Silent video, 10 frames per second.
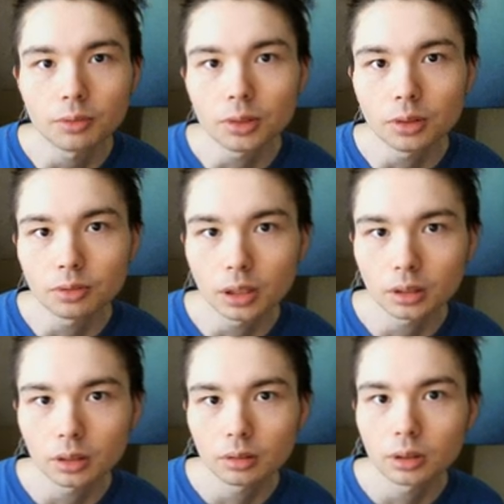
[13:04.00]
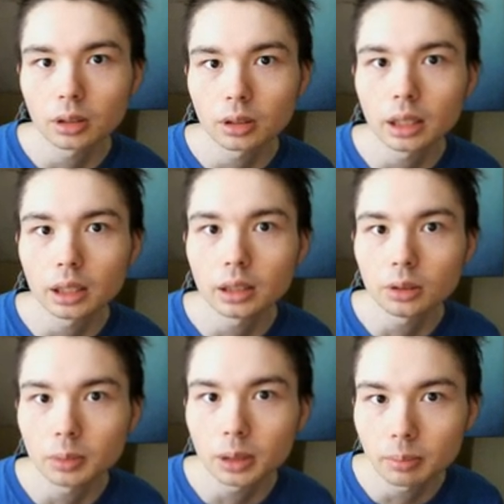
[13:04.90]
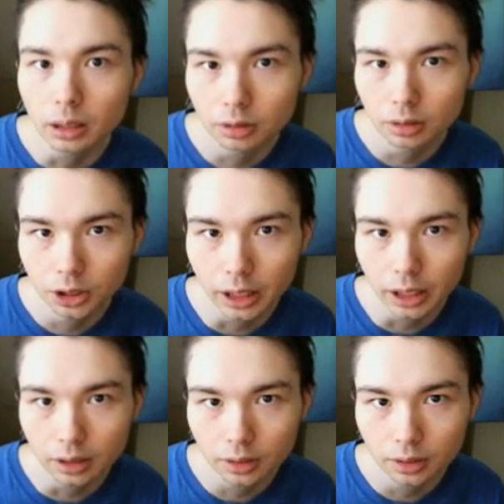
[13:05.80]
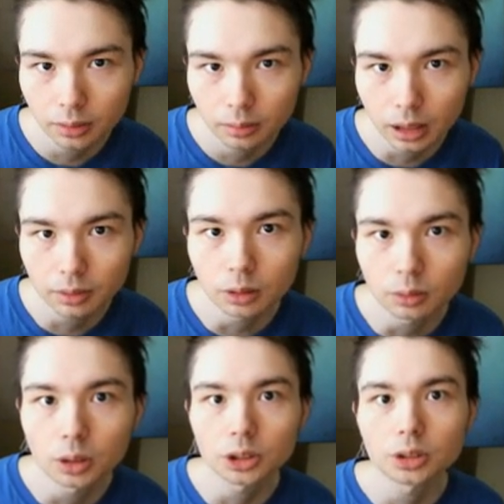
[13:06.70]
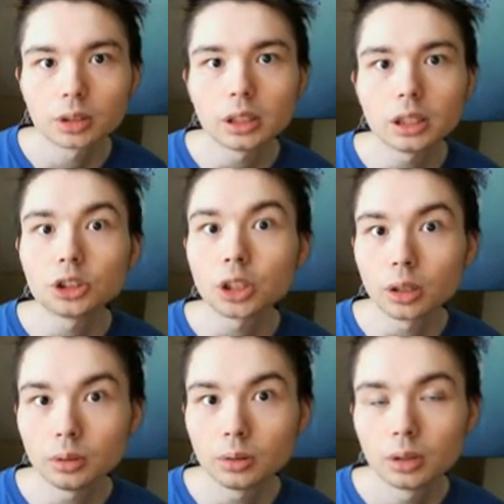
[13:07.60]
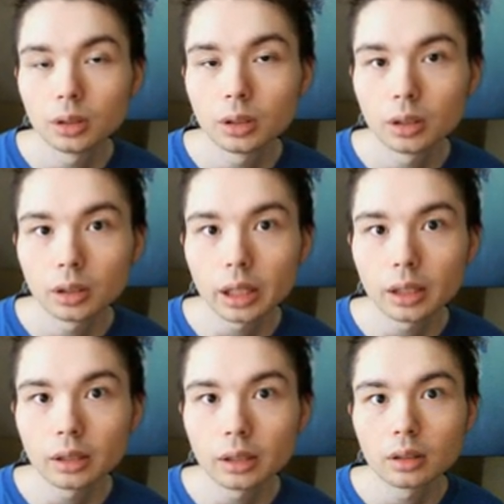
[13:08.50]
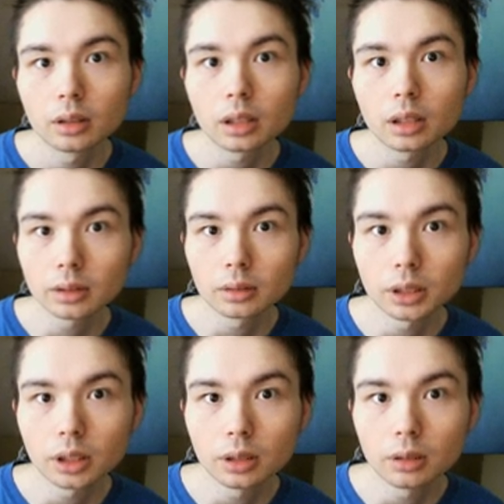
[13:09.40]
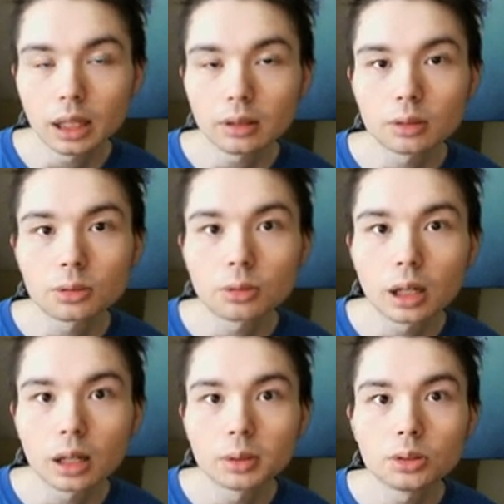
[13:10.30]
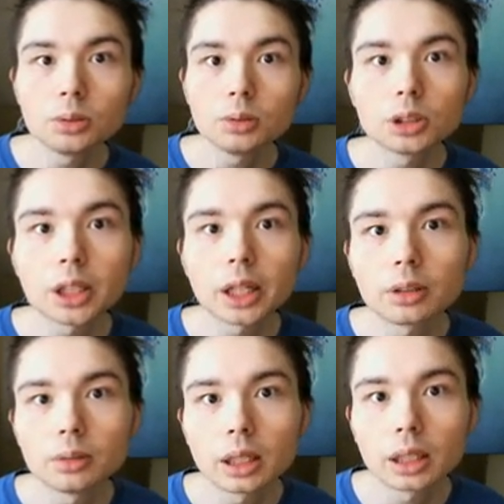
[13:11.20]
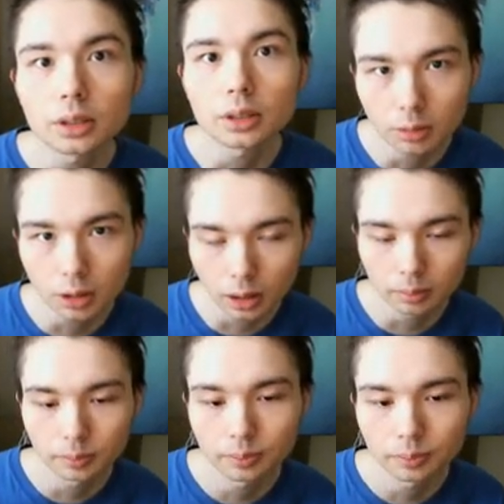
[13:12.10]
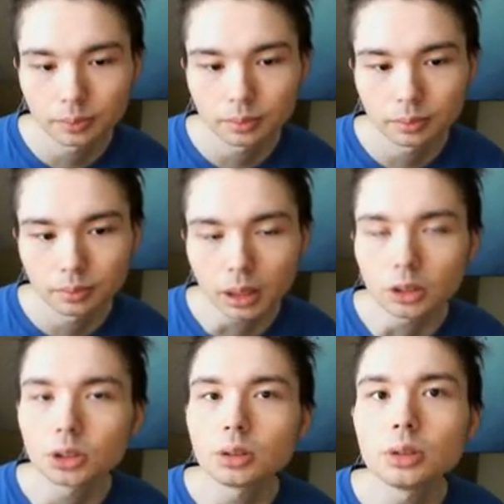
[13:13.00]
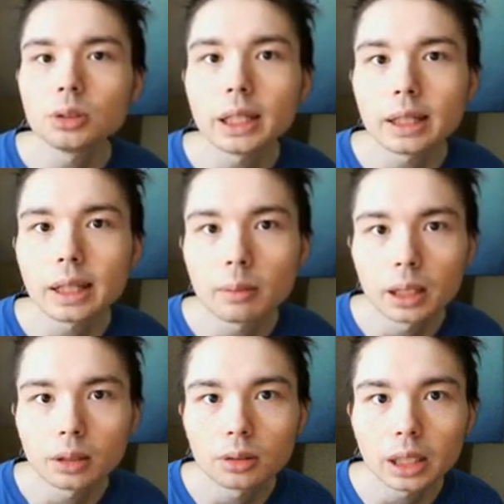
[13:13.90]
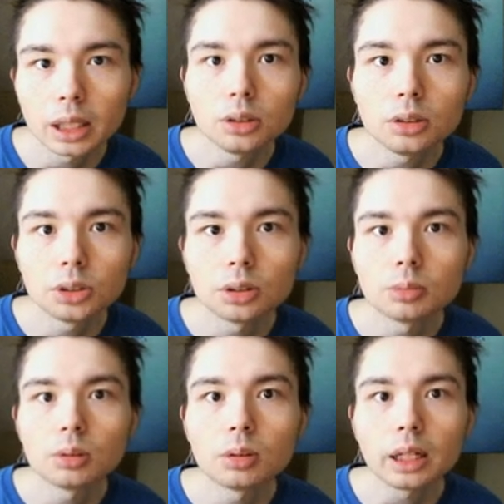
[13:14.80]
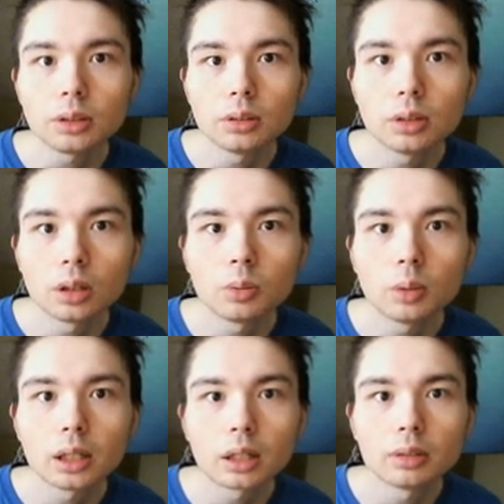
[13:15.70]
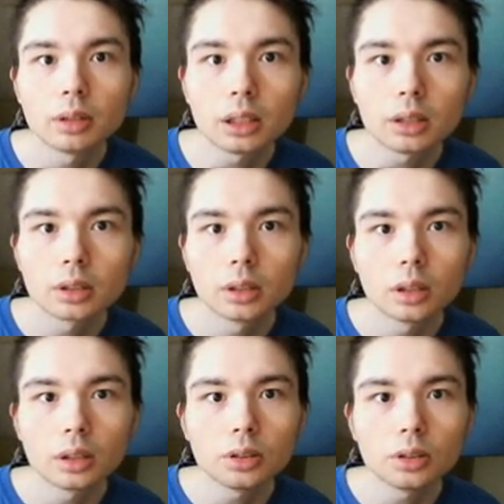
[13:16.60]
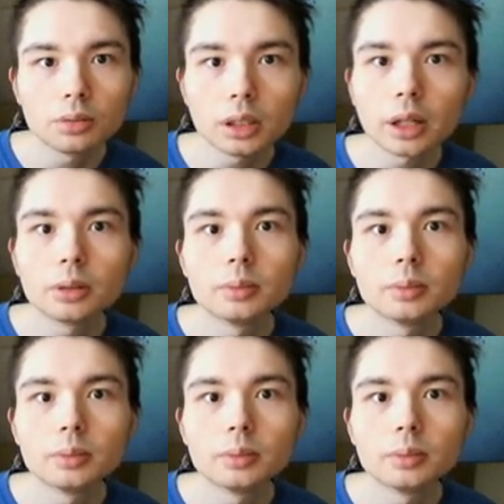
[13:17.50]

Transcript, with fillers: you think you've got a little bit better at chess, having watched this show, then like the video and subscribe to the channel at the same time. Make sure you hit that bell, then YouTube will let you know when I release a new video.